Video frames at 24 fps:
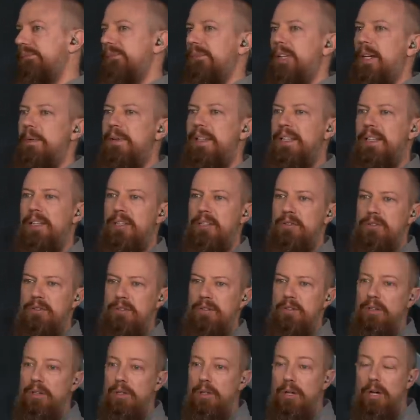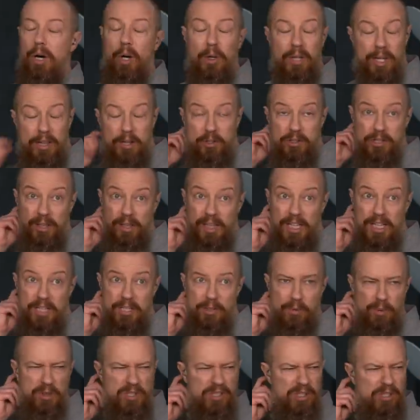I mean, that the okay, there's a
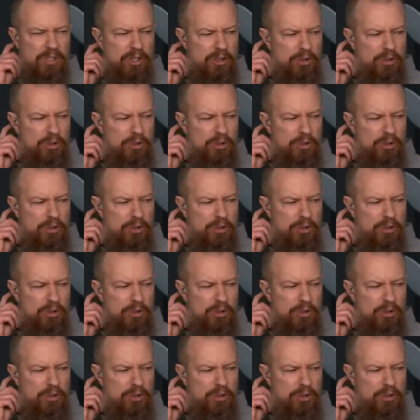lens, what is it,